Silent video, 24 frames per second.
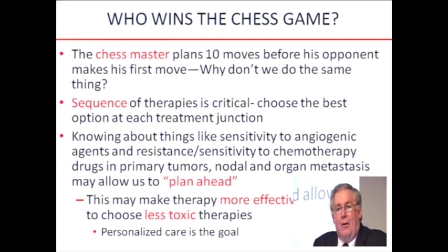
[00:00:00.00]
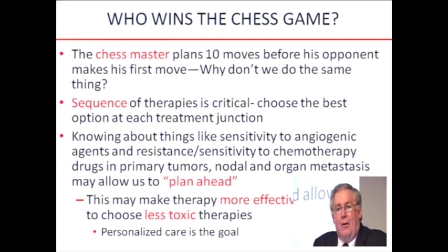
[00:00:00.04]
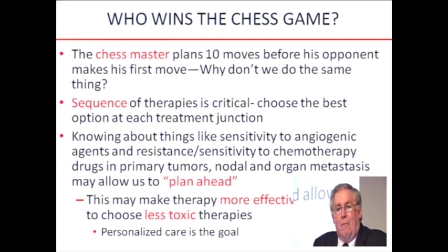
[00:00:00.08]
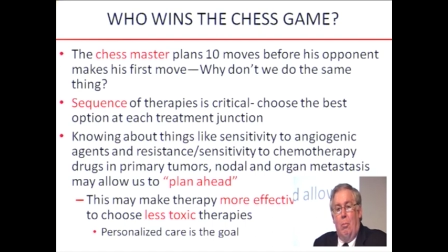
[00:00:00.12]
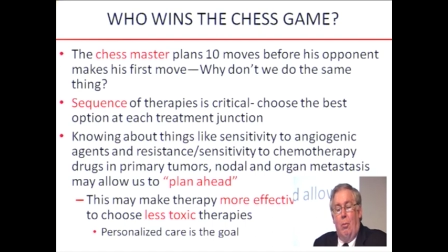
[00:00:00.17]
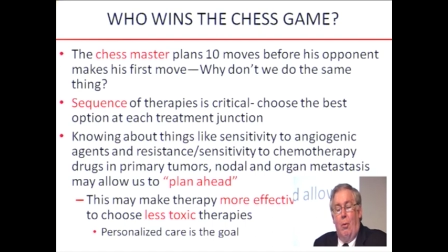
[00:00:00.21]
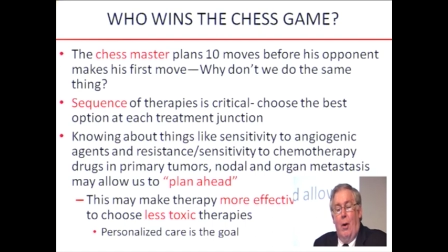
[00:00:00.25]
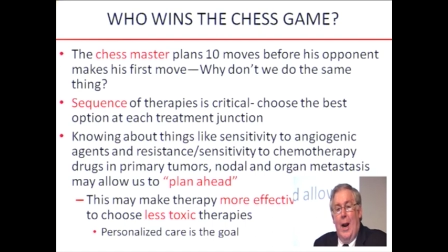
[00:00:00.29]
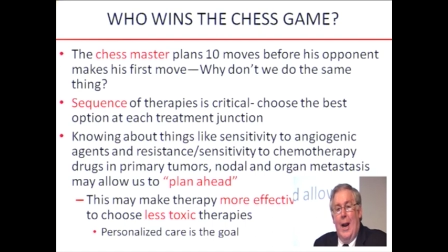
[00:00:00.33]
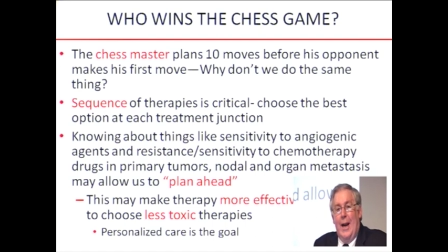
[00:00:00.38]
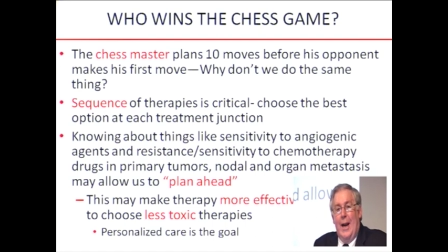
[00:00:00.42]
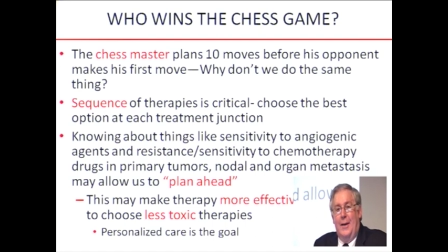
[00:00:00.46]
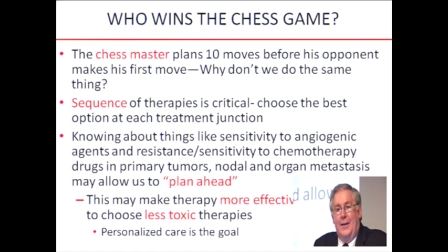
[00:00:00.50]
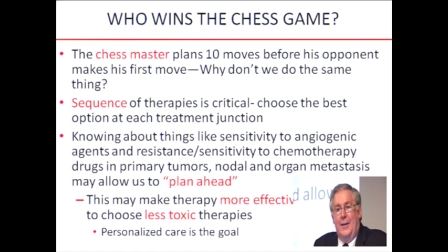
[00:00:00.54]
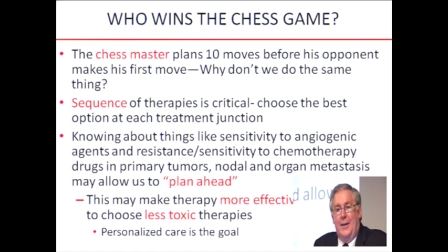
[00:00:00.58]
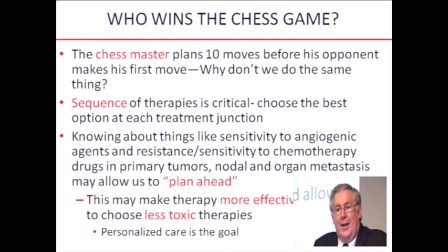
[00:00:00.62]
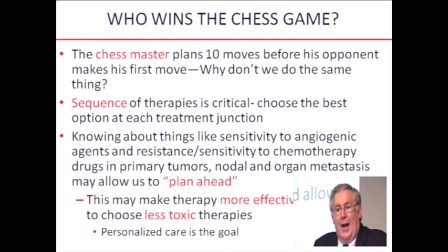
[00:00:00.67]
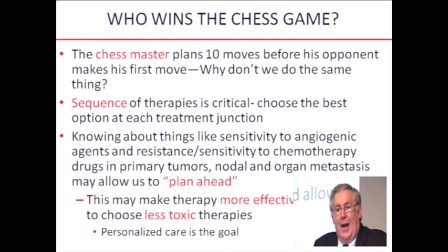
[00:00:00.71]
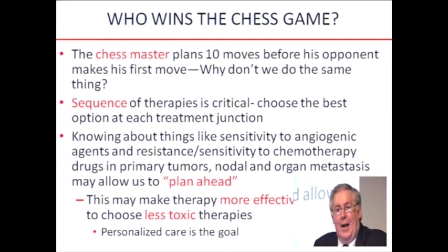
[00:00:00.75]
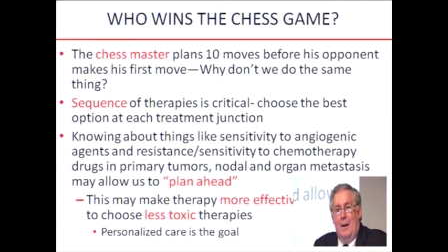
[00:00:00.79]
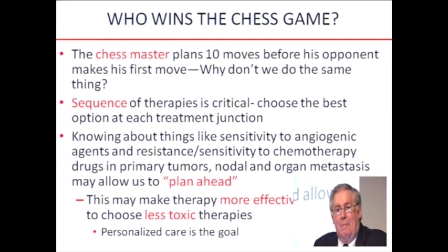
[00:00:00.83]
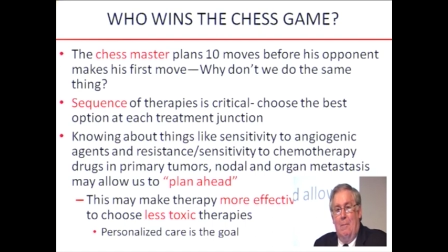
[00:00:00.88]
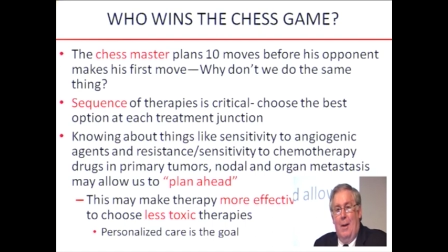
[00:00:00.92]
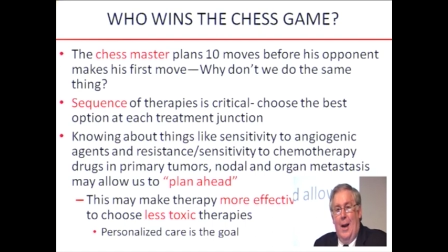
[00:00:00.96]
your brain
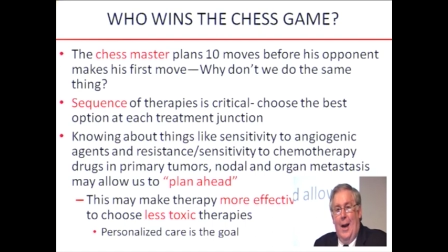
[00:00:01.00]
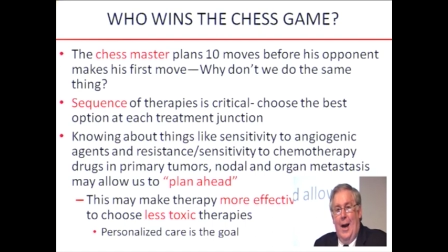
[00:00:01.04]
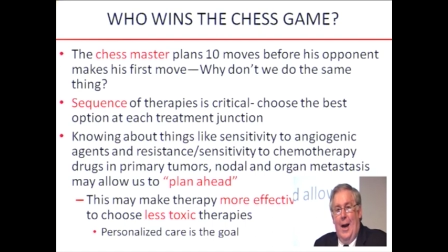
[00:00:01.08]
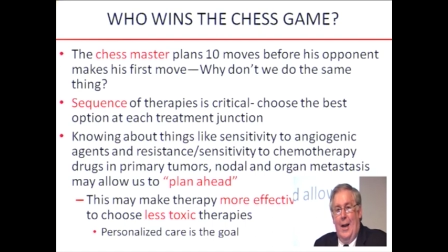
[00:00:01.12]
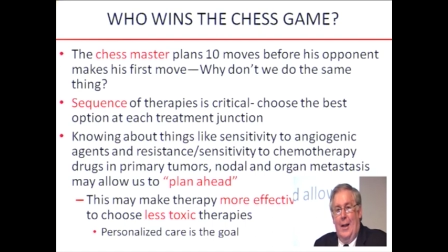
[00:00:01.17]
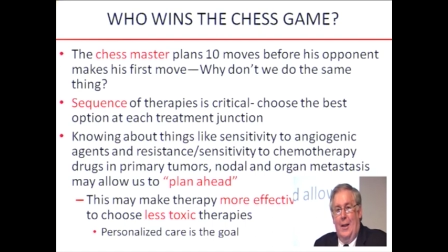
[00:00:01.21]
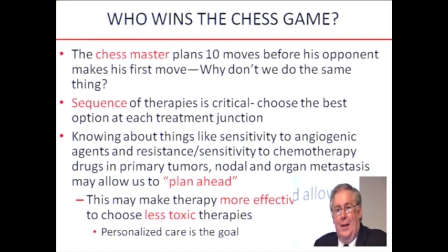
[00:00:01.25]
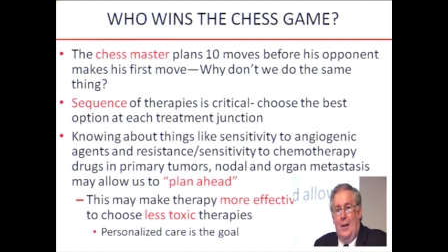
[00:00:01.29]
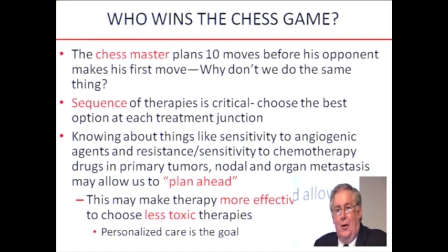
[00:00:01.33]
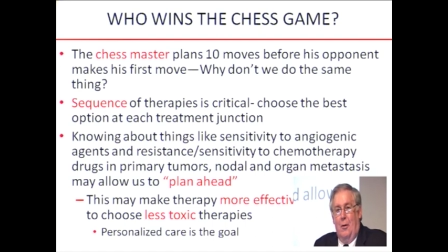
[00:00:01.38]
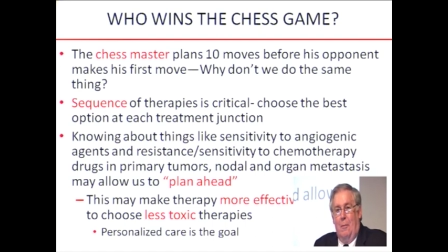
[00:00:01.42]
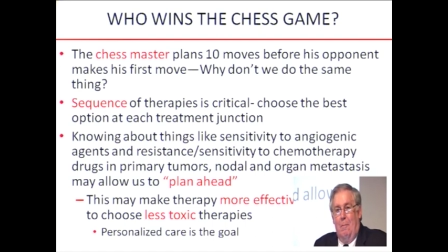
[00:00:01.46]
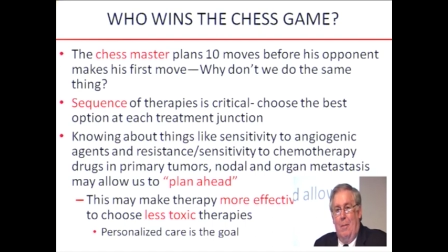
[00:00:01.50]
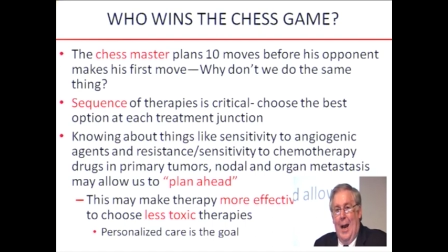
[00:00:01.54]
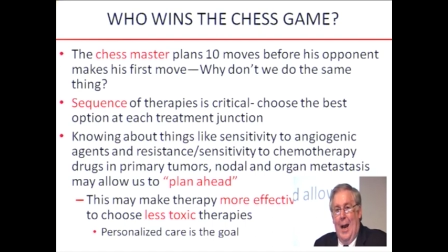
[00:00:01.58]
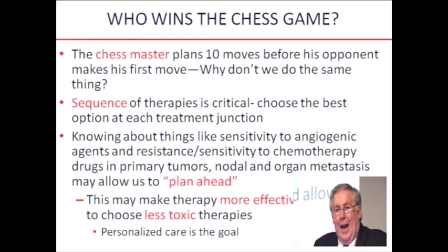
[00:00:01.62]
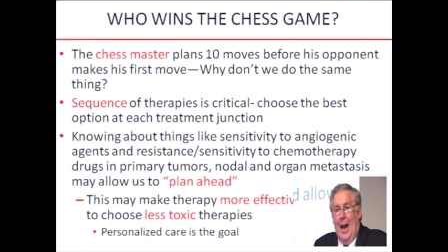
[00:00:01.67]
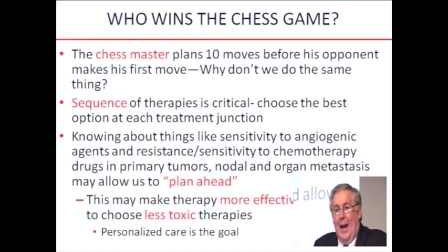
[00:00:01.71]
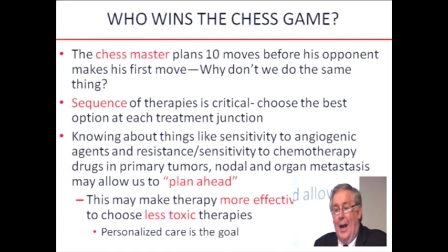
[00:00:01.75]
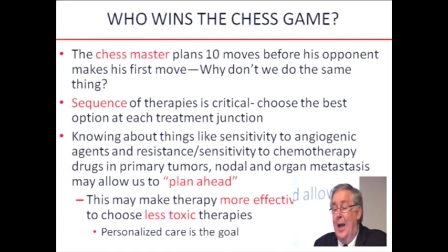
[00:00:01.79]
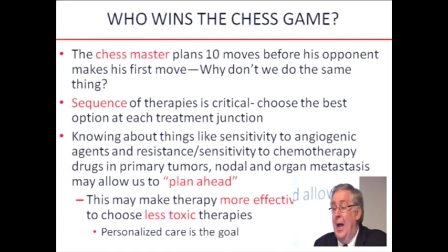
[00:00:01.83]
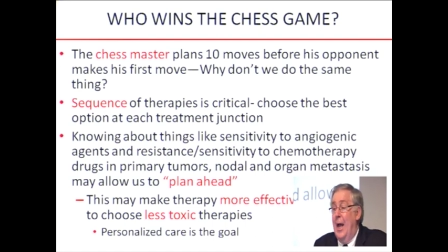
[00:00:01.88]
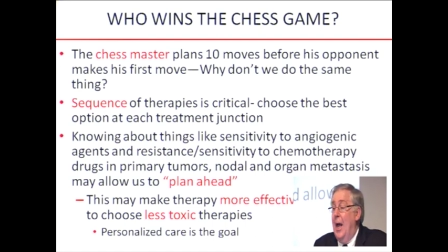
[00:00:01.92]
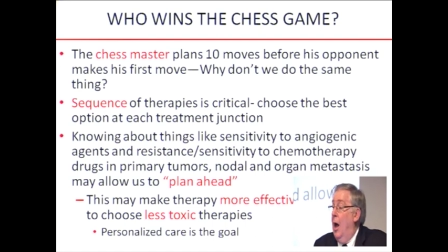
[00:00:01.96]
tied behind your
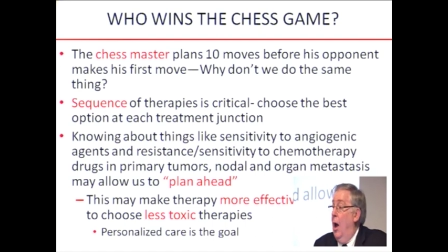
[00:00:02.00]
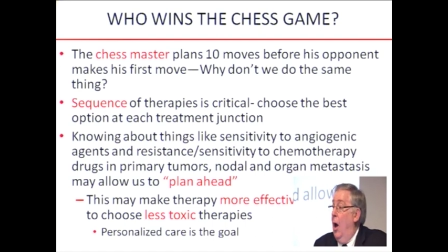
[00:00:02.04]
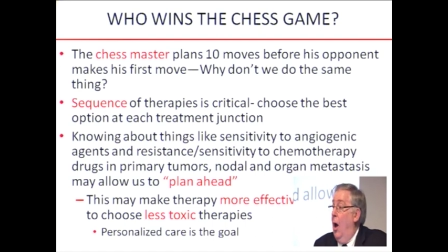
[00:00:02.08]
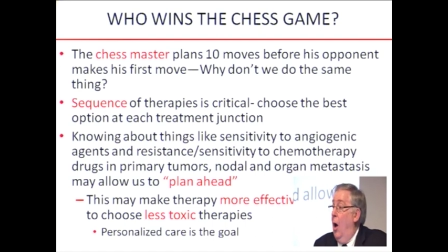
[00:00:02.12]
back.